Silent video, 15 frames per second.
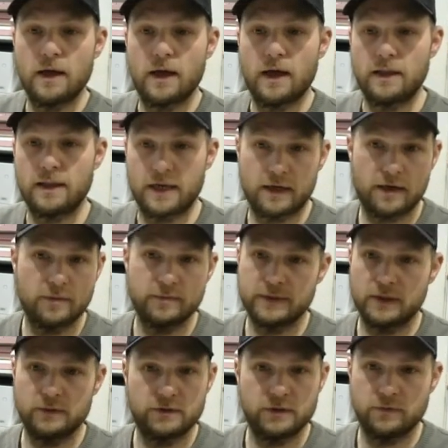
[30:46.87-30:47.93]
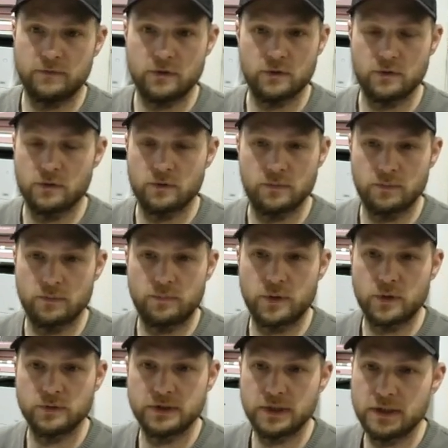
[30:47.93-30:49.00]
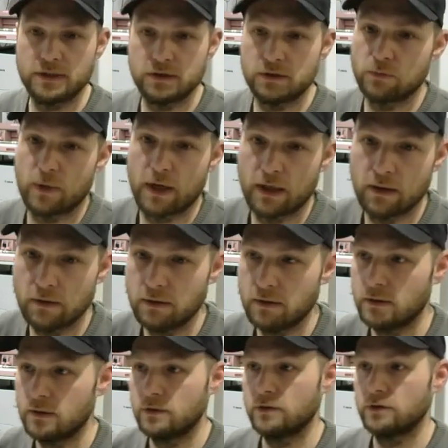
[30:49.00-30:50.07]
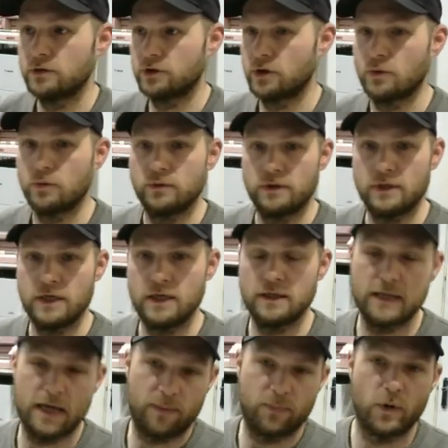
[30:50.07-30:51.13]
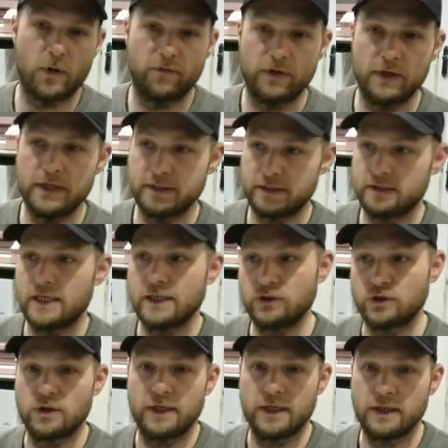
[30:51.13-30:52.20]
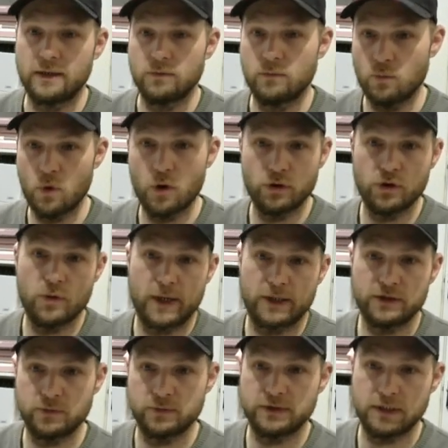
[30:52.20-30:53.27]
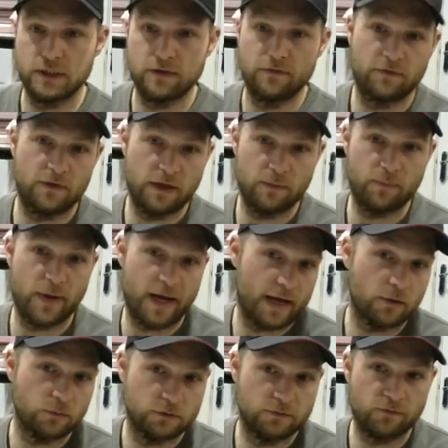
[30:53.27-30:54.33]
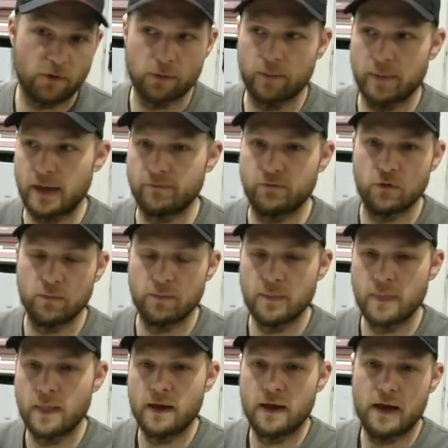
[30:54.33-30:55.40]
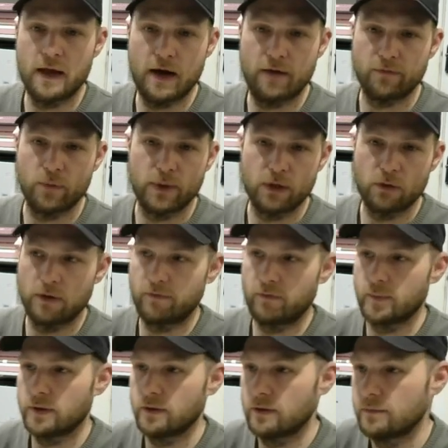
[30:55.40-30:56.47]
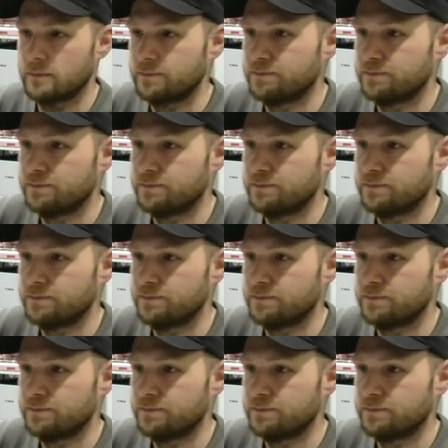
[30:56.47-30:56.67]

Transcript: and that comes out of your proceeds as well. So the net profit is essentially what you actually receive in payouts from the platform every week or every month.